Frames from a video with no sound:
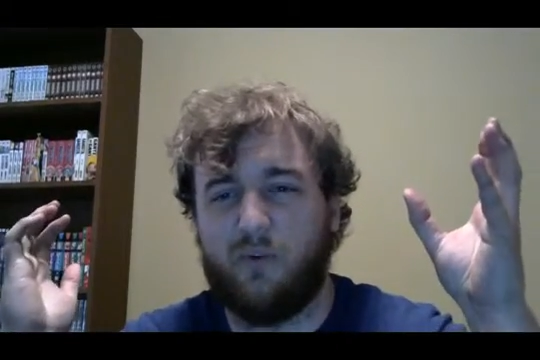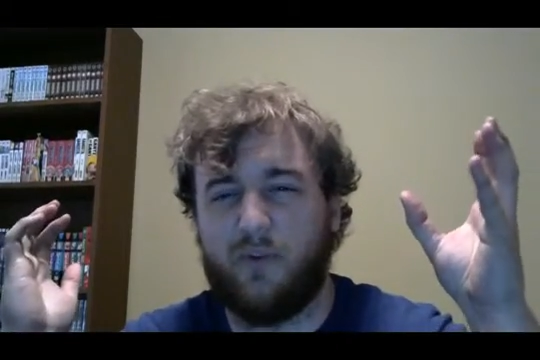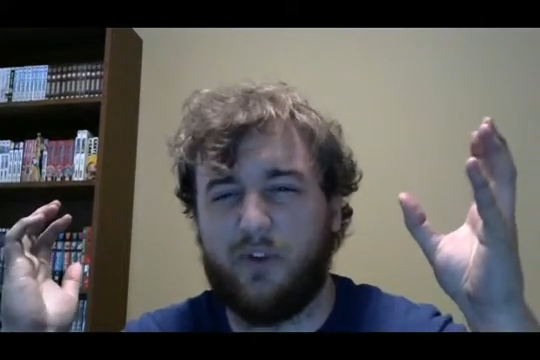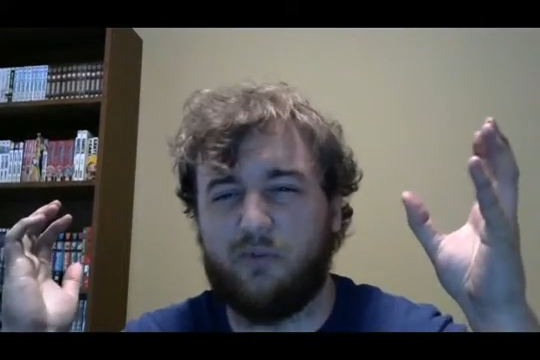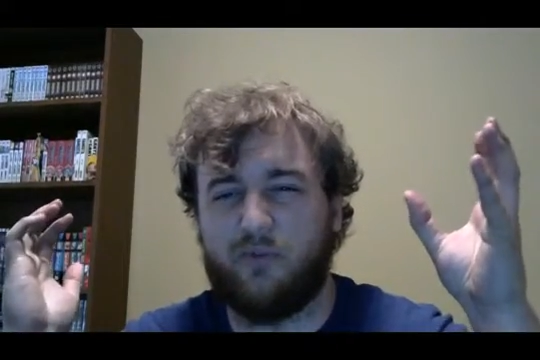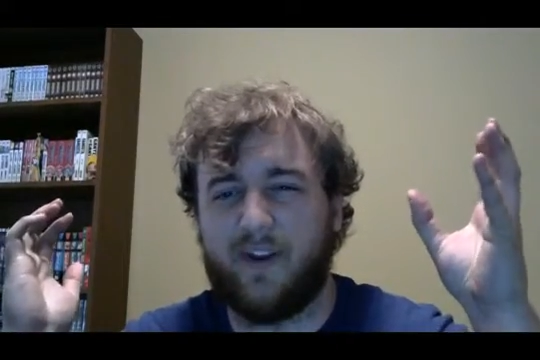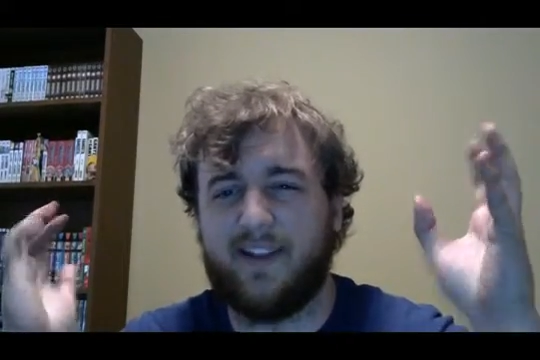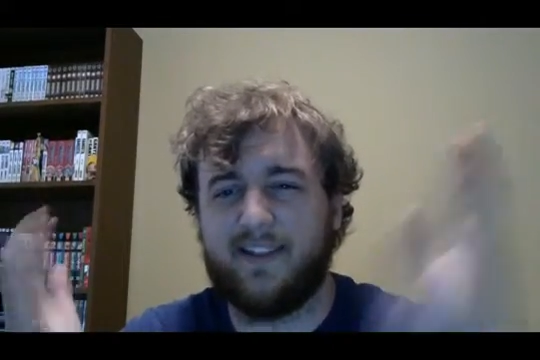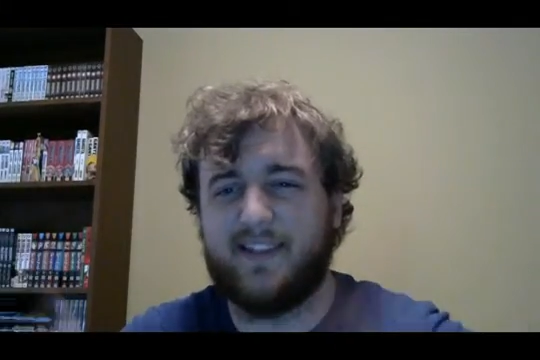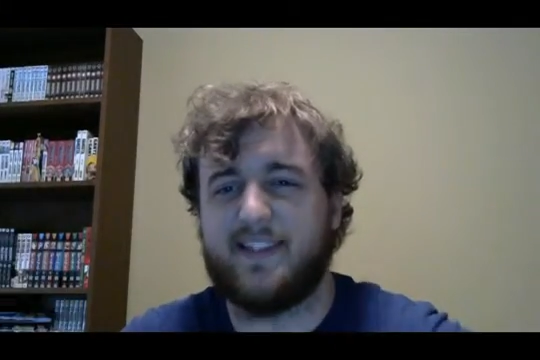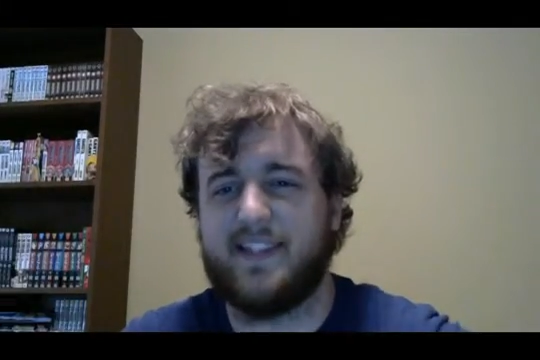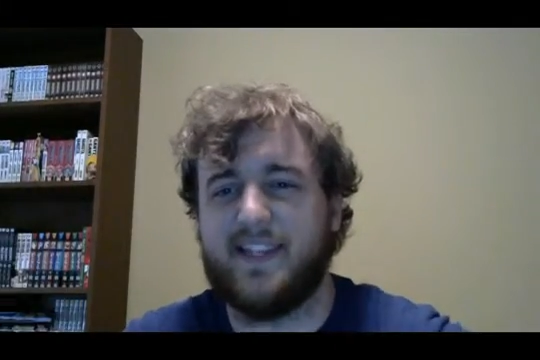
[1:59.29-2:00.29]
right
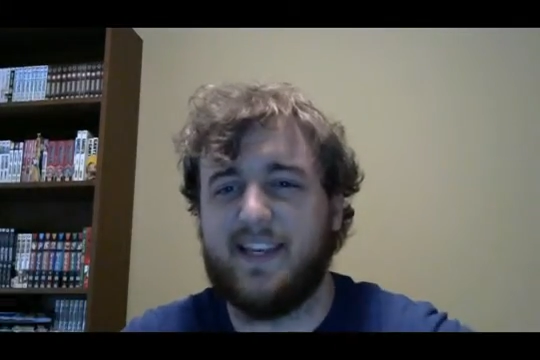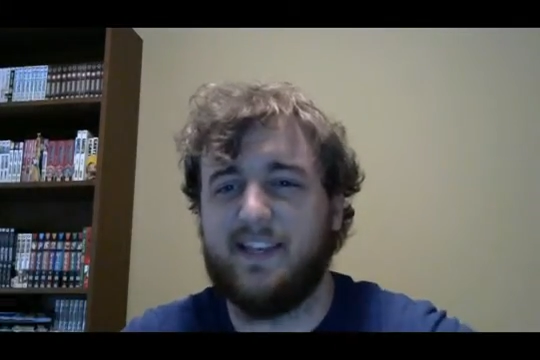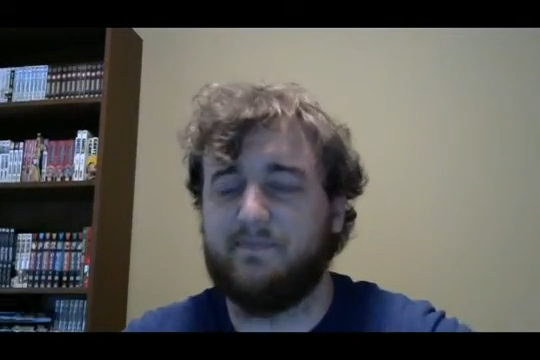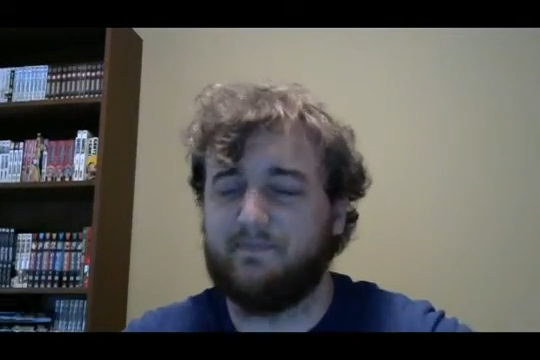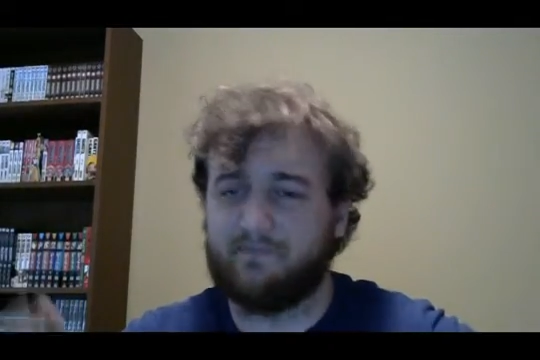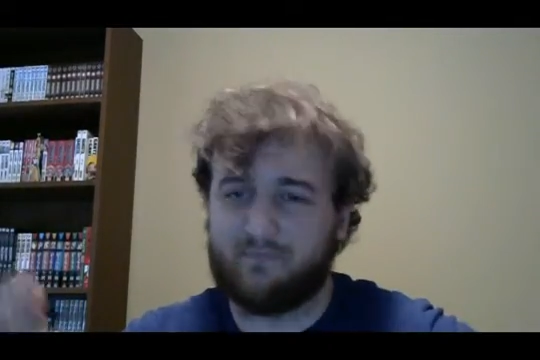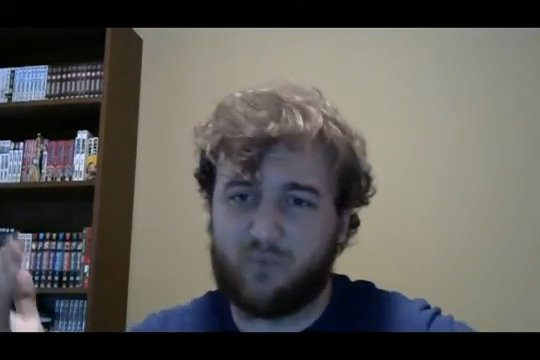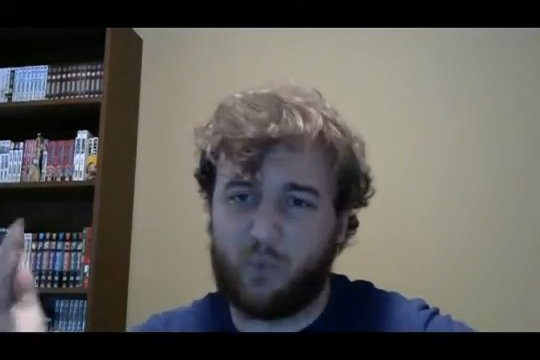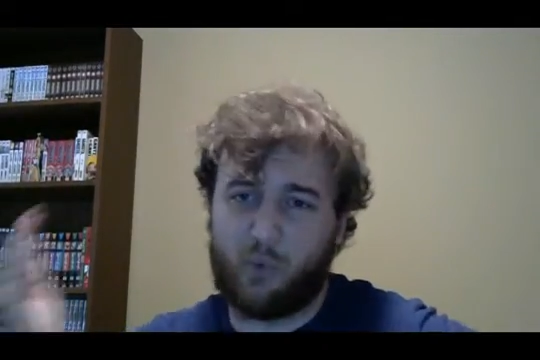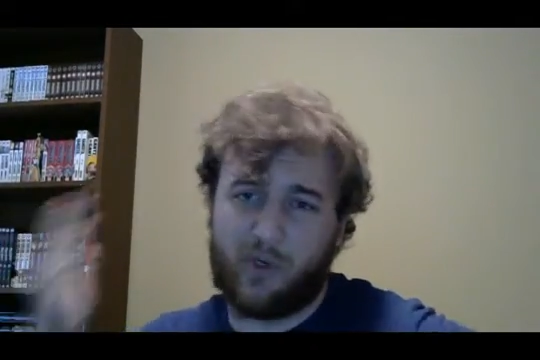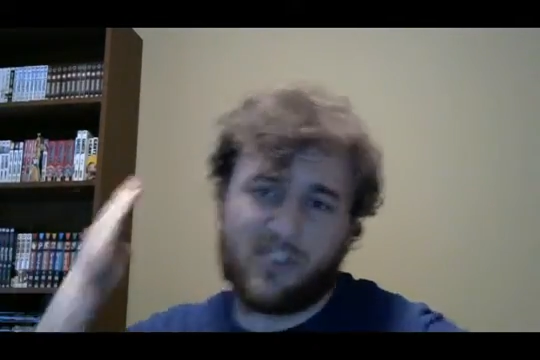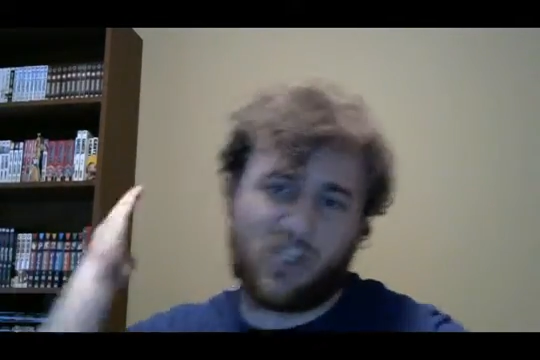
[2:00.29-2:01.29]
in the scene
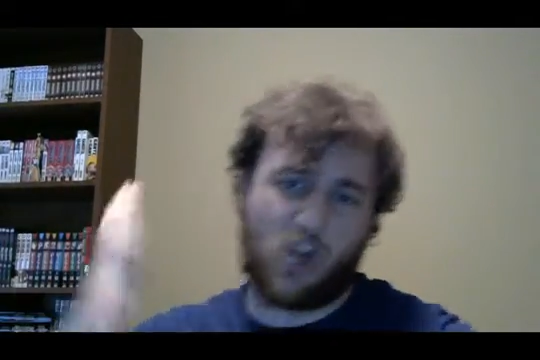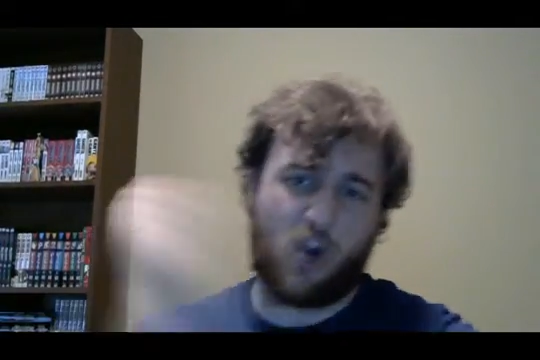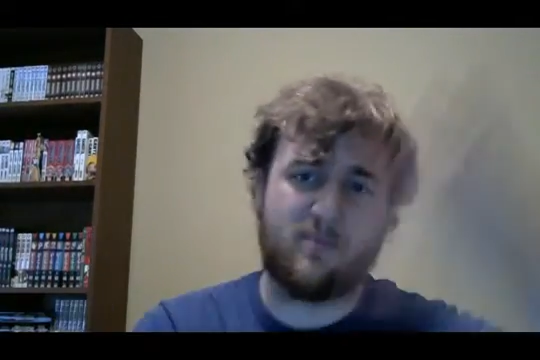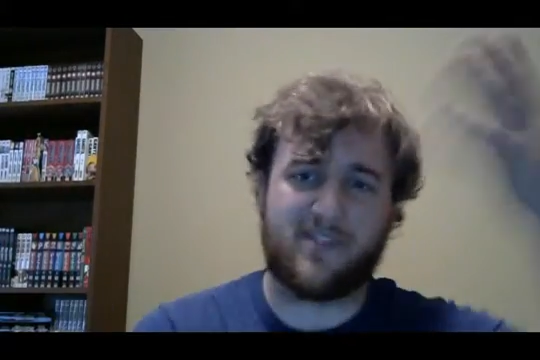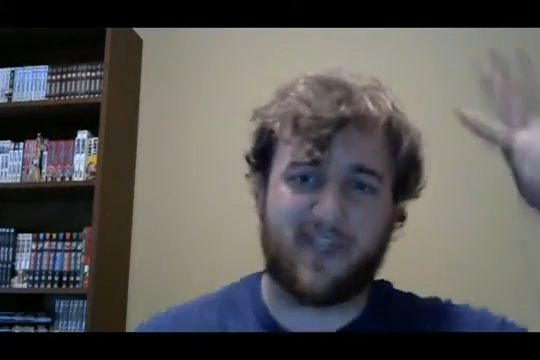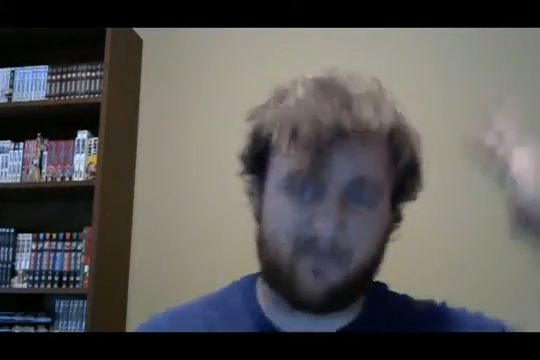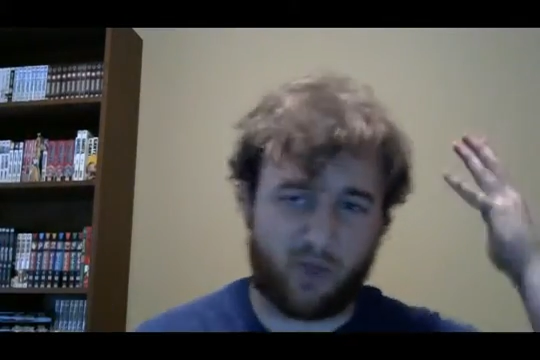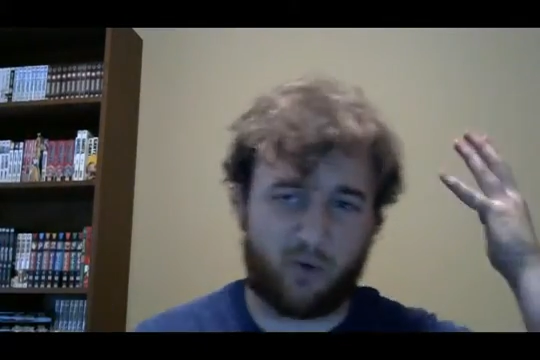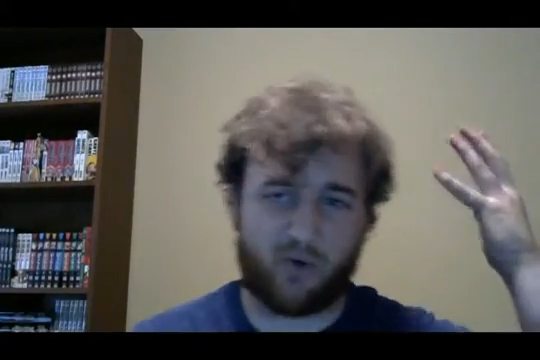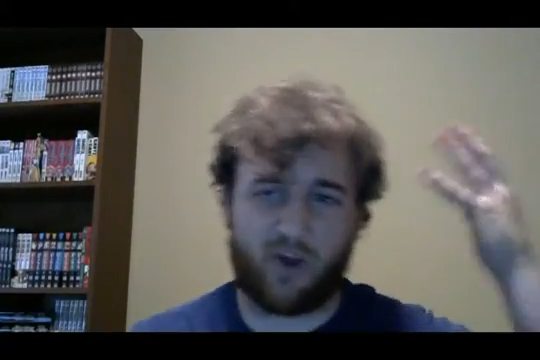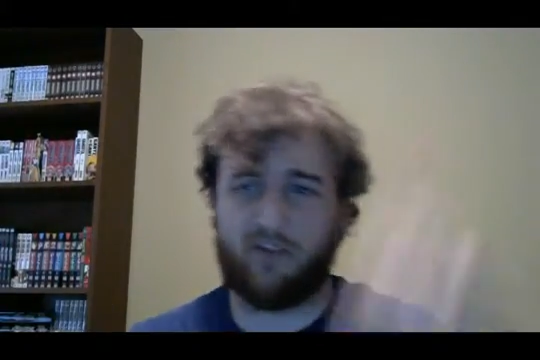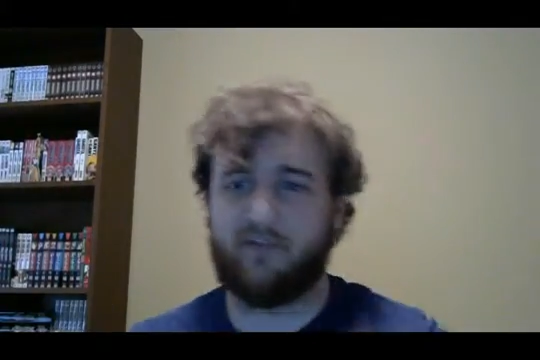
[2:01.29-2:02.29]
where his arms get
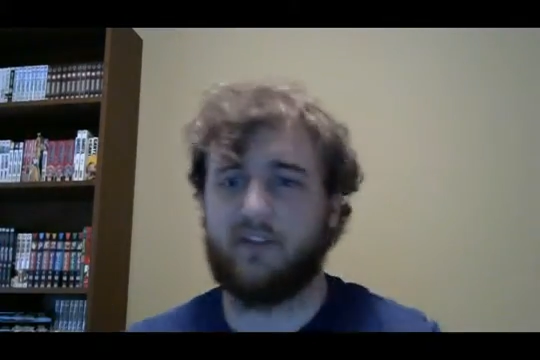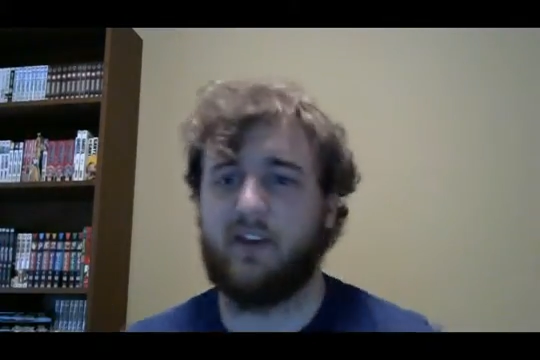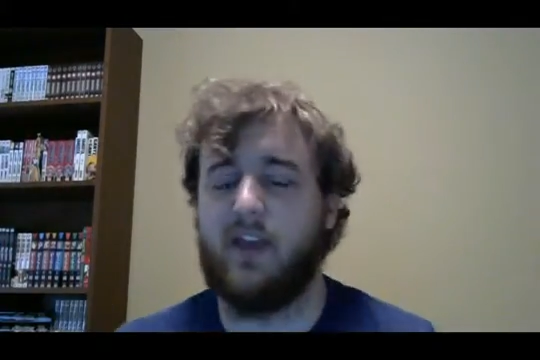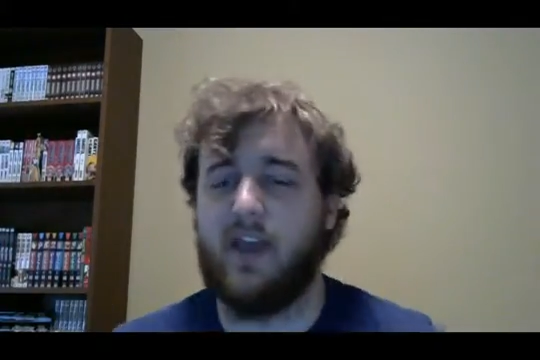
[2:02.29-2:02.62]
blown off.